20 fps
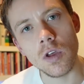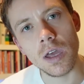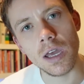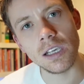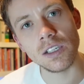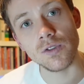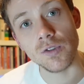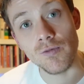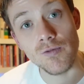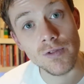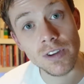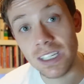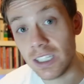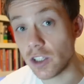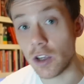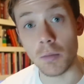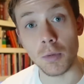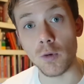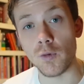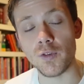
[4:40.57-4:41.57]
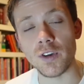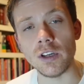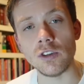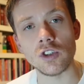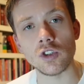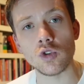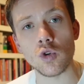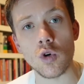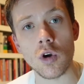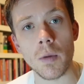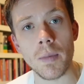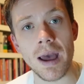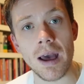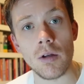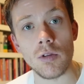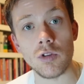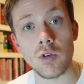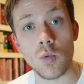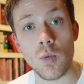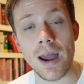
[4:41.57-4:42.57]
it's reasonable for you to talk
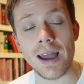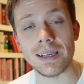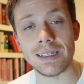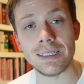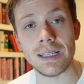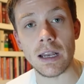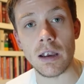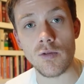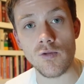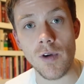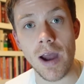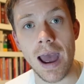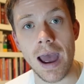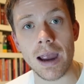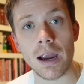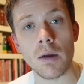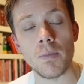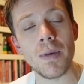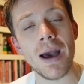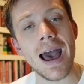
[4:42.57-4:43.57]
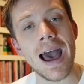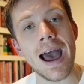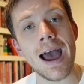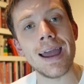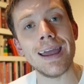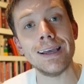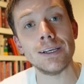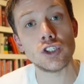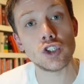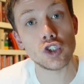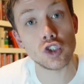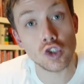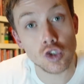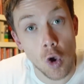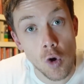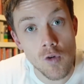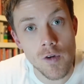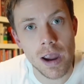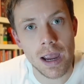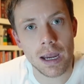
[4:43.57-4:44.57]
about the West and Iraq, but our
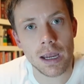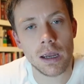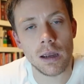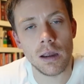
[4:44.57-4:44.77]
historic